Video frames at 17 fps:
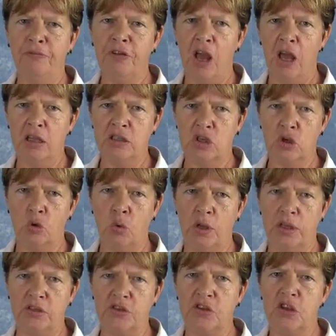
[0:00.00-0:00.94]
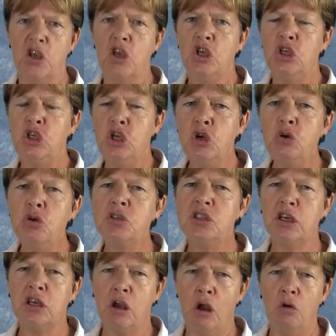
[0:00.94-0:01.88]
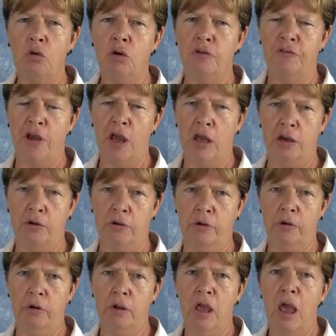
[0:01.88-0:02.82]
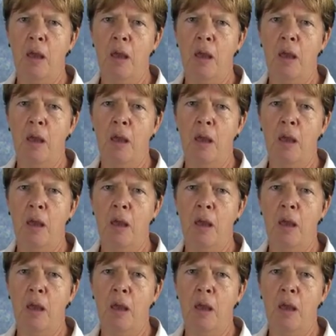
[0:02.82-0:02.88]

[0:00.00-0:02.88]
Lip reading: of consequence. Use the code of honor.